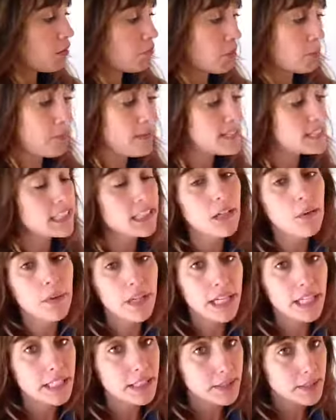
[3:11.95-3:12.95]
But basically
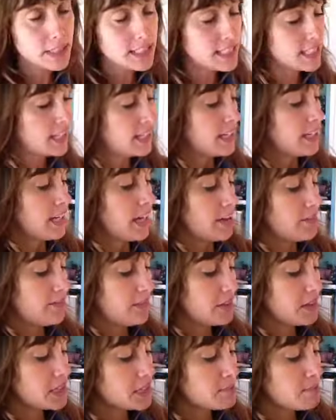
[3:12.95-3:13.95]
what I do is I
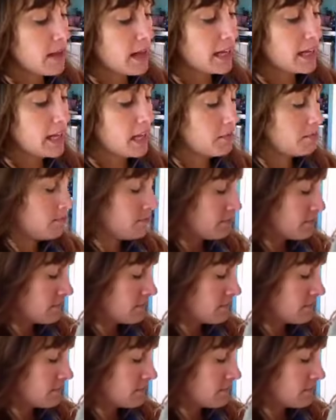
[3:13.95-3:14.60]
fill this bag up